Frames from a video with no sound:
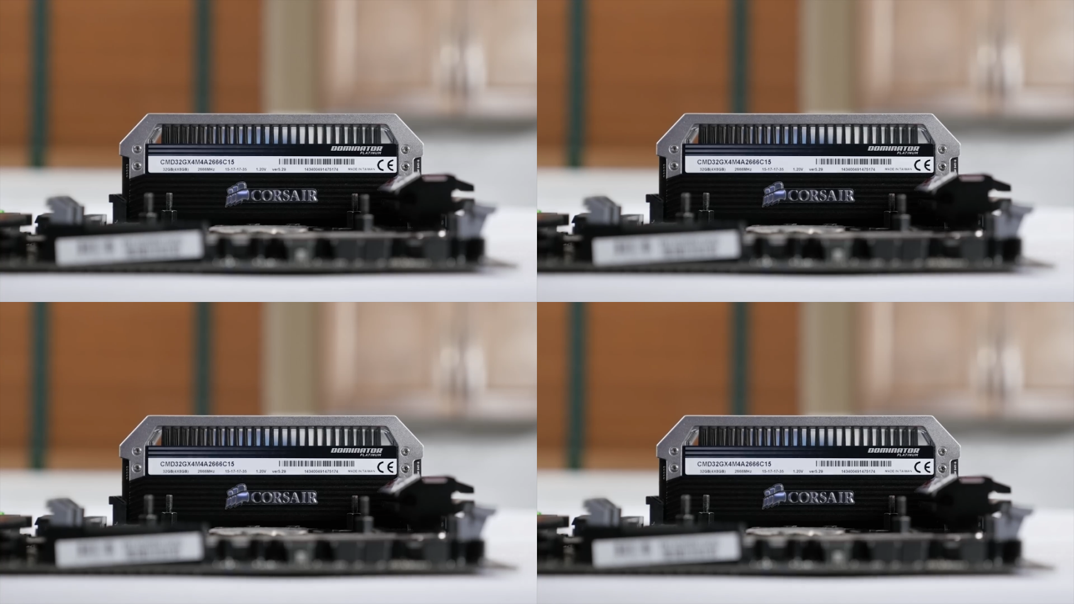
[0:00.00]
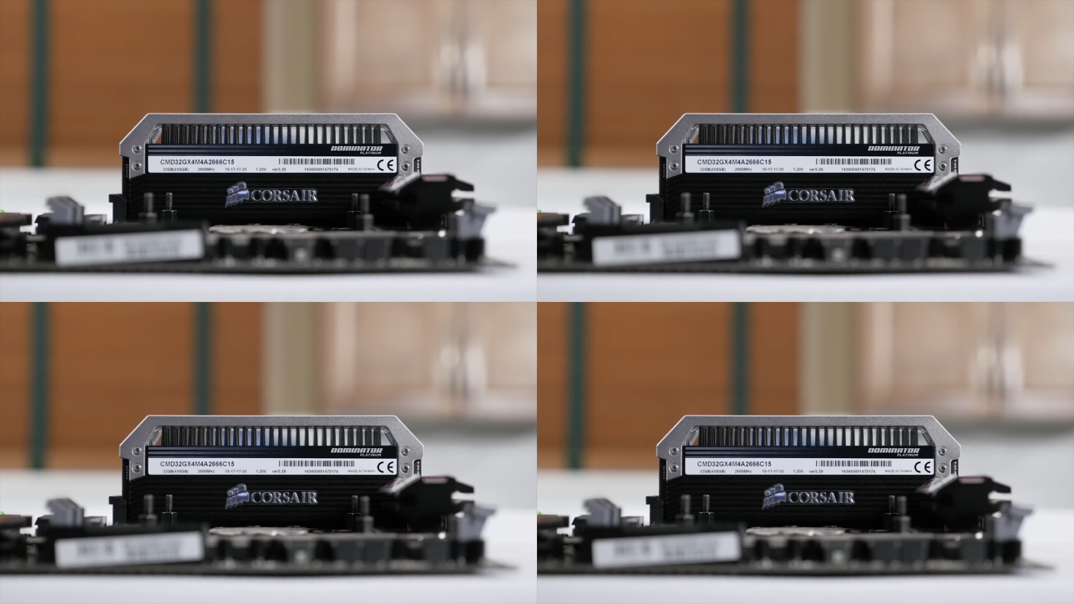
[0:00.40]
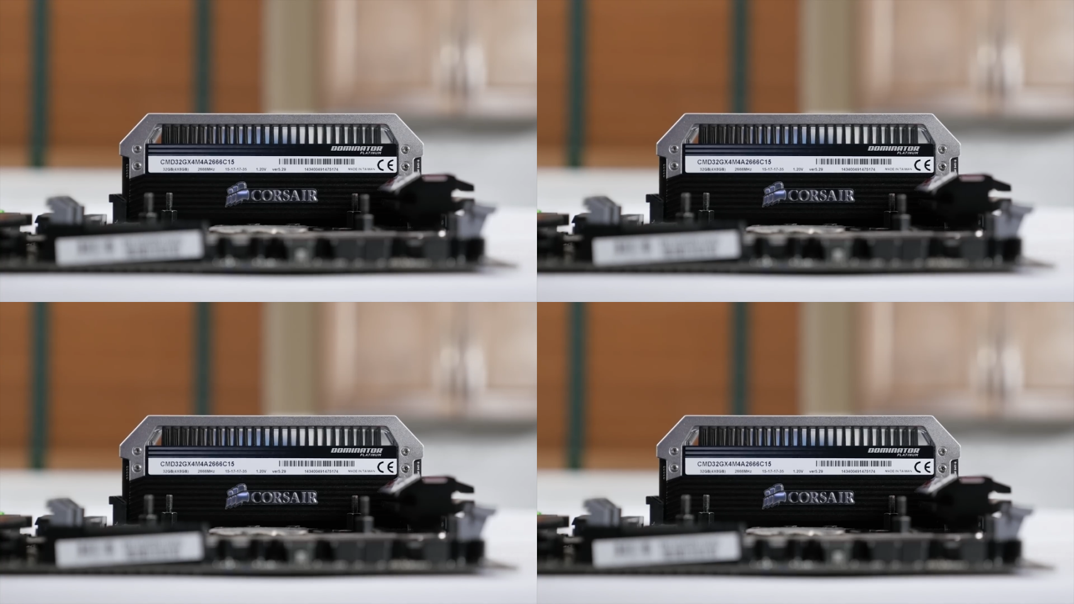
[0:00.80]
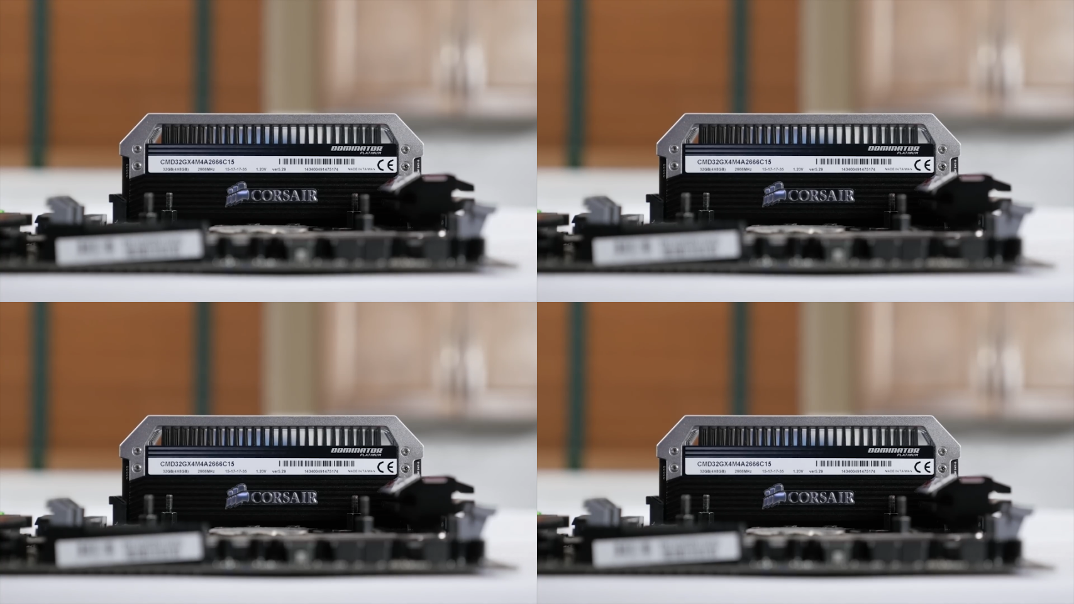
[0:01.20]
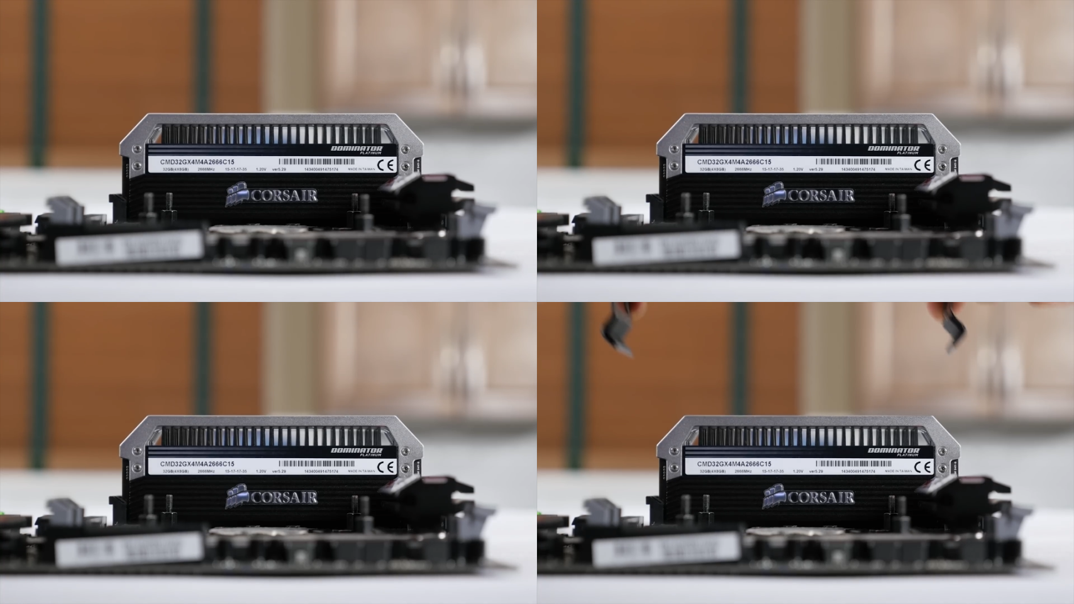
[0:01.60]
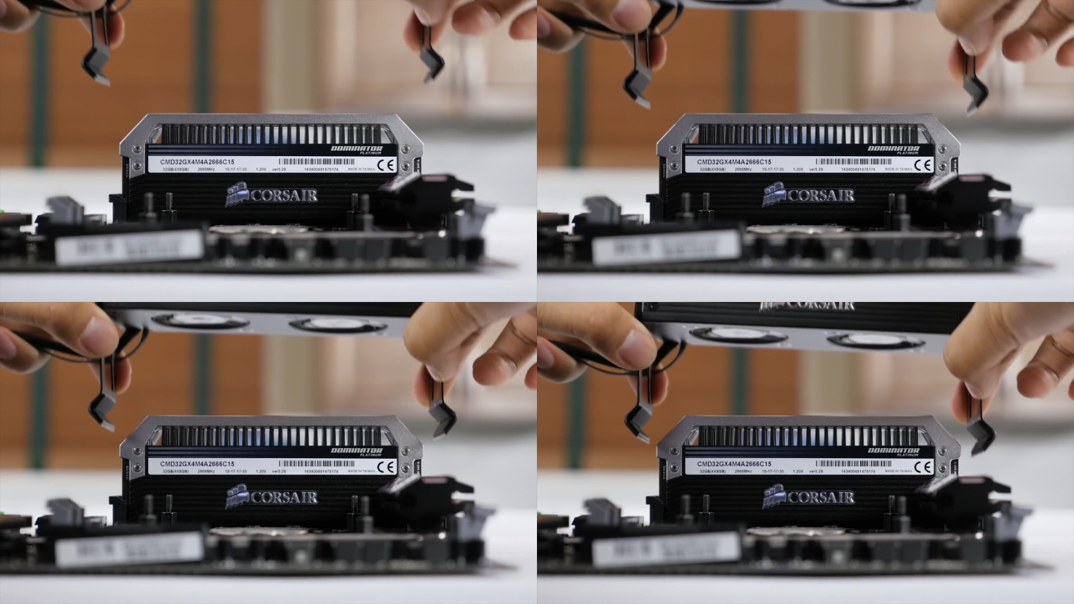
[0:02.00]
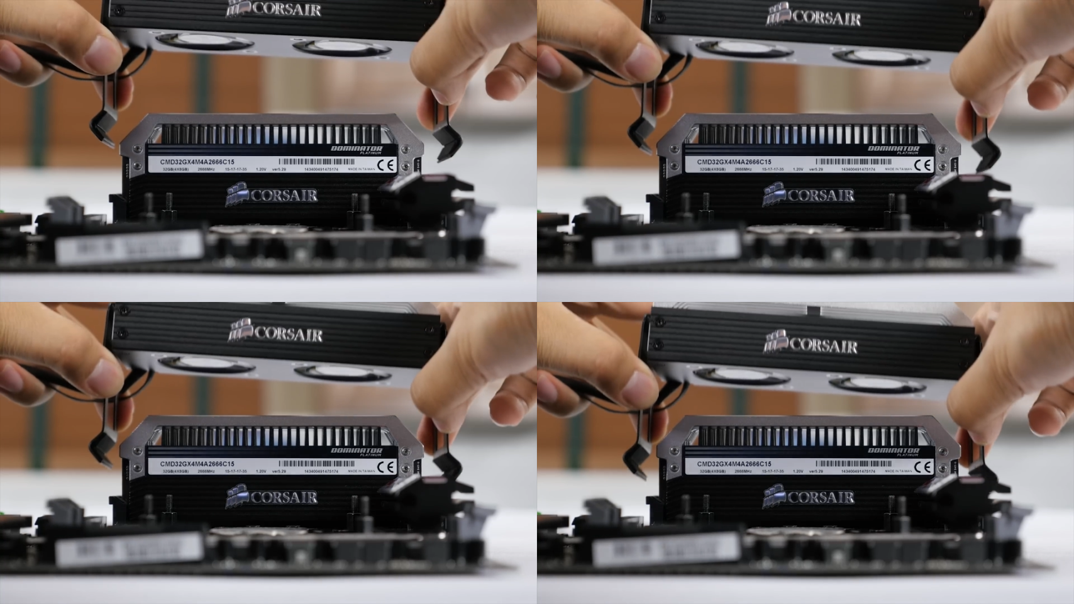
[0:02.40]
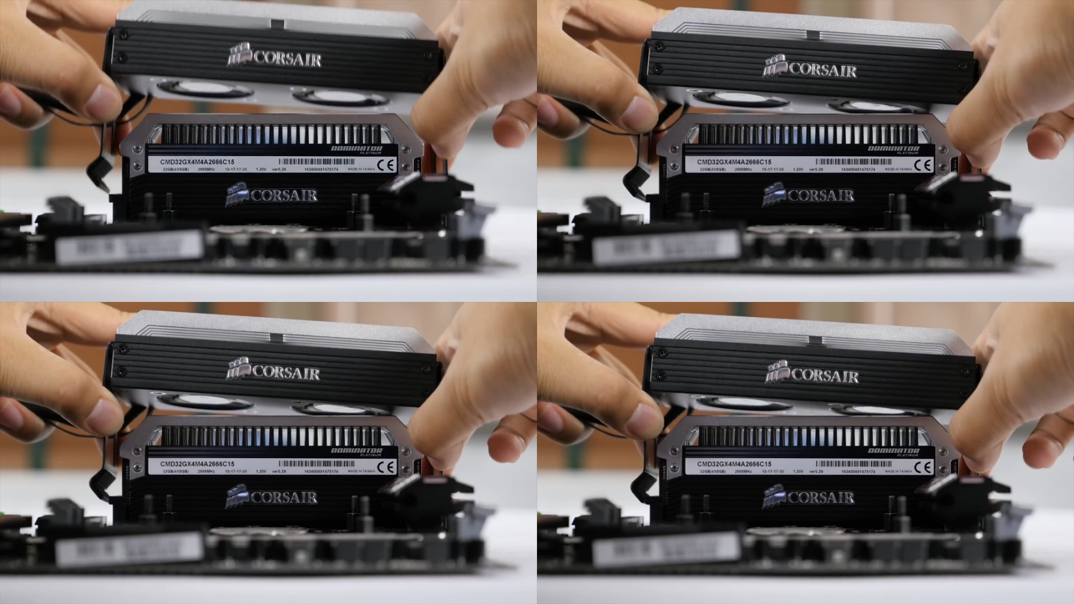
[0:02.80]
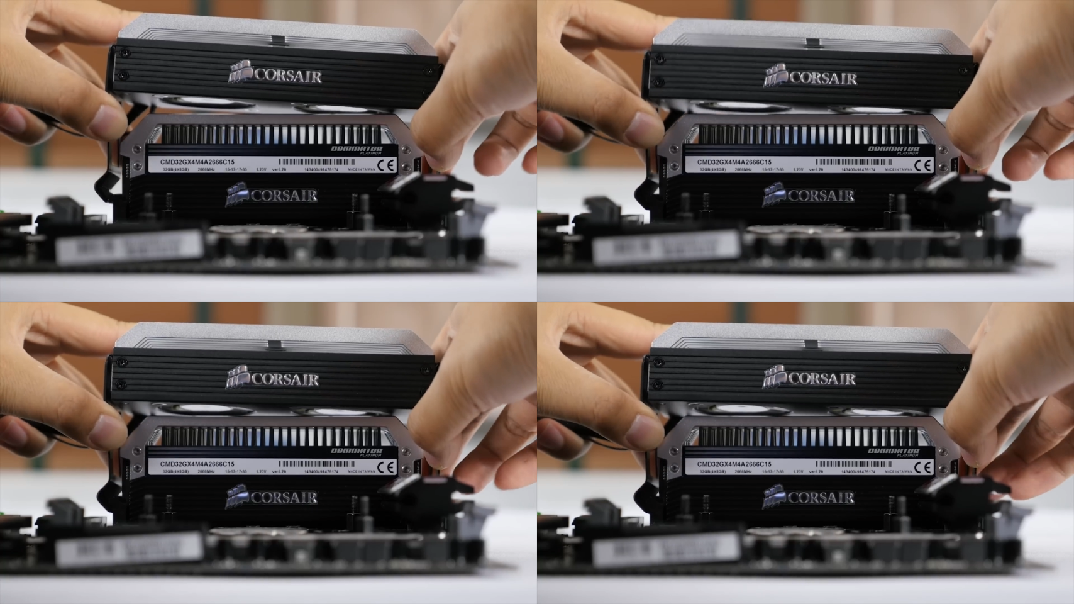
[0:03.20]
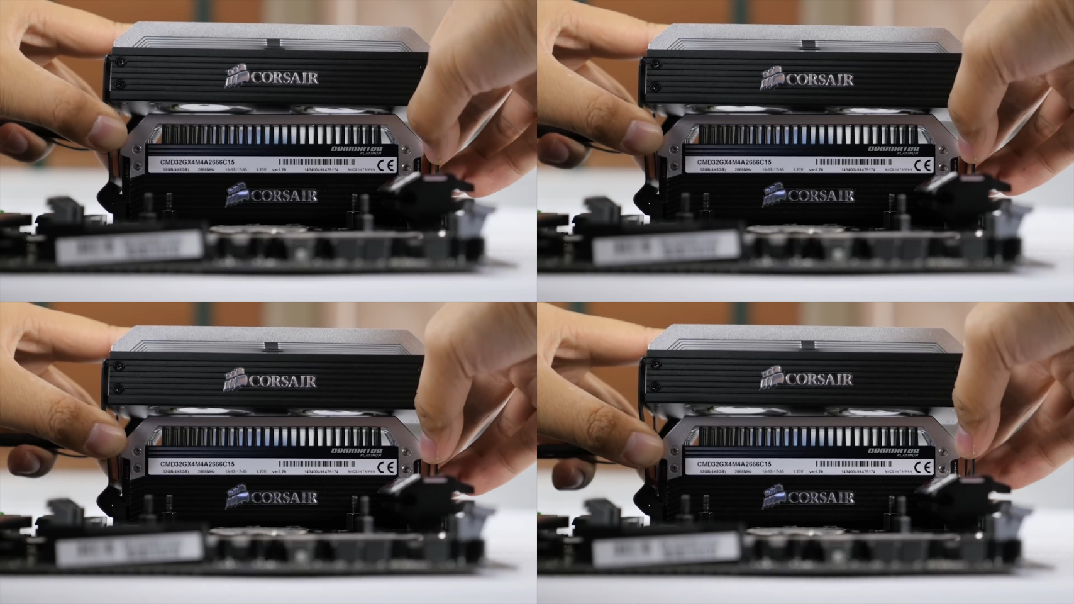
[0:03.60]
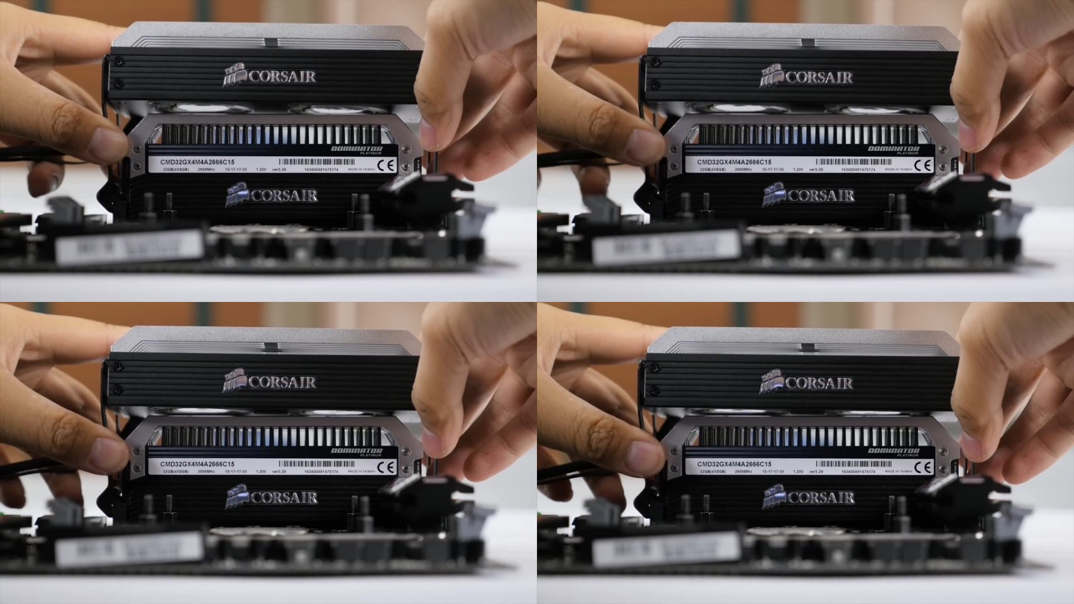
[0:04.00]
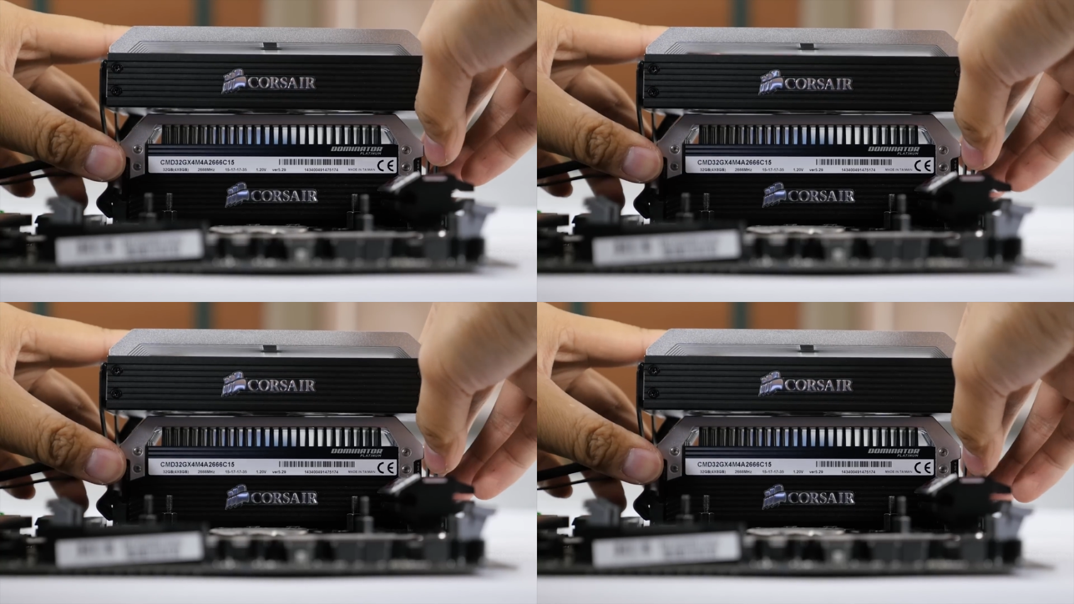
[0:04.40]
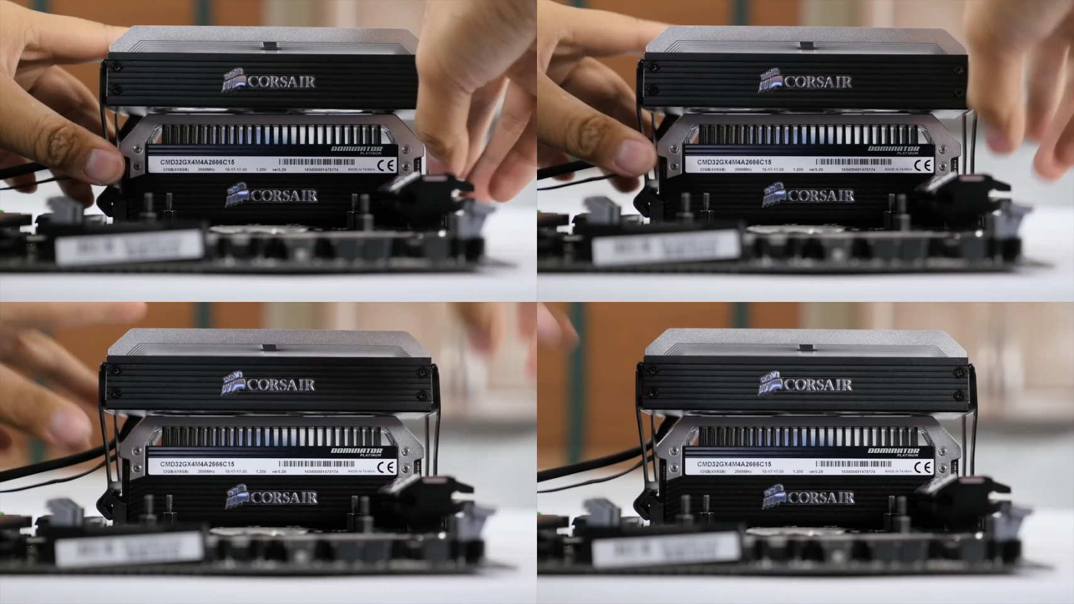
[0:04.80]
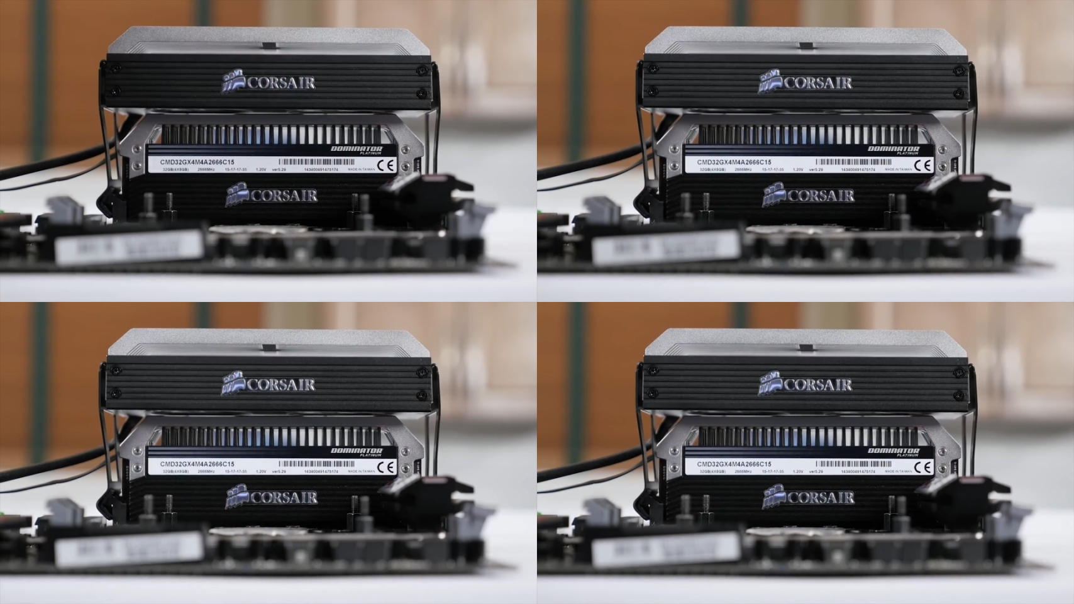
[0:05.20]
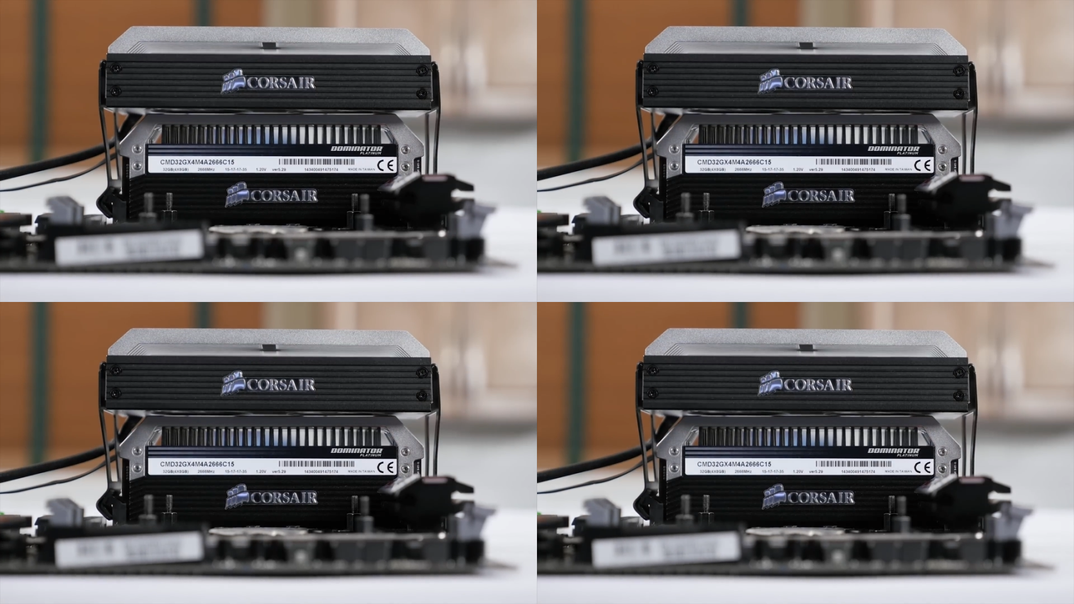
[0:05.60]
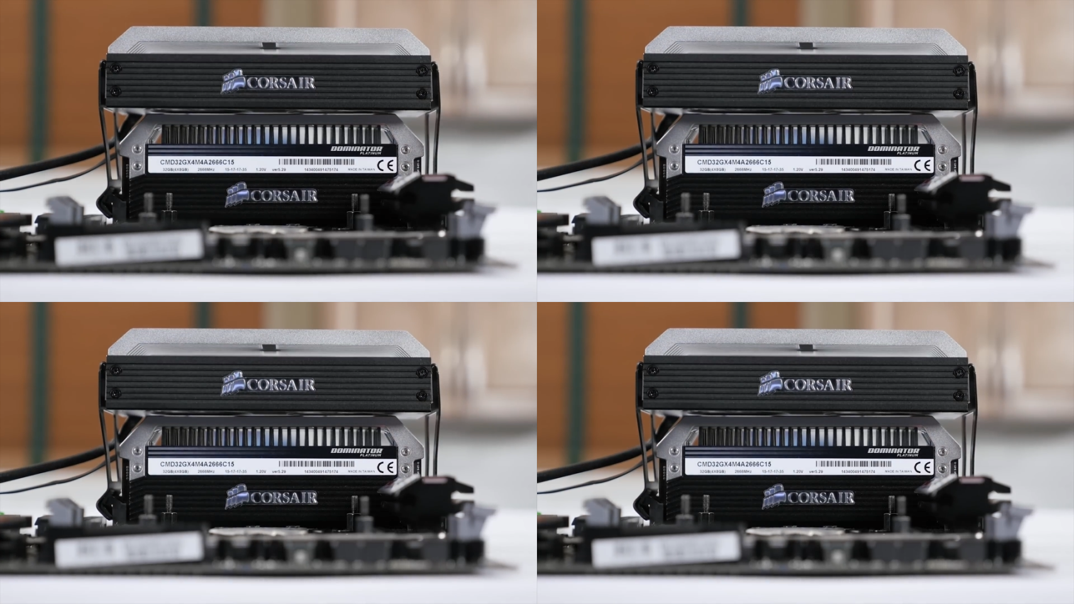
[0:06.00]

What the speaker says: Nobody's mouth can be seen.